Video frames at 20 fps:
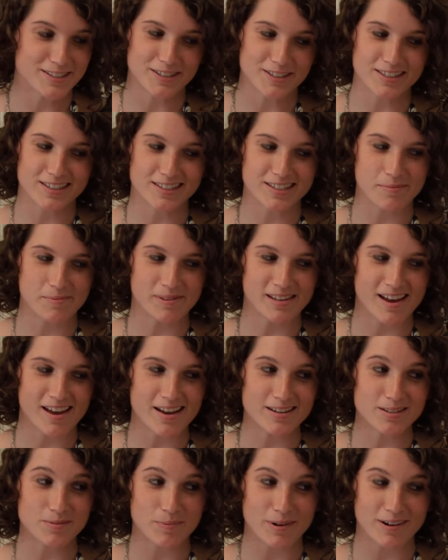just the tip of the
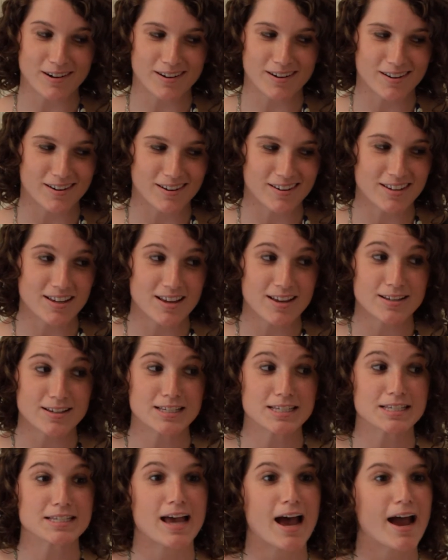iceberg.
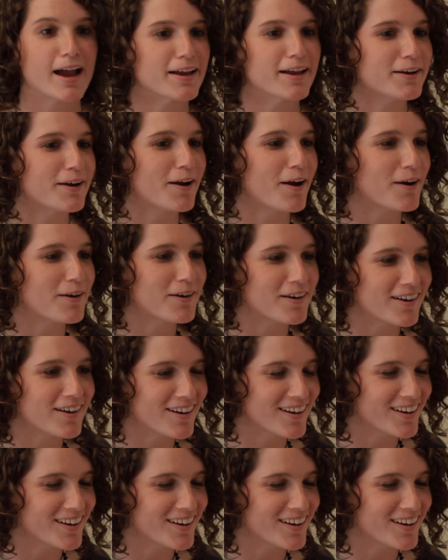Sayonara.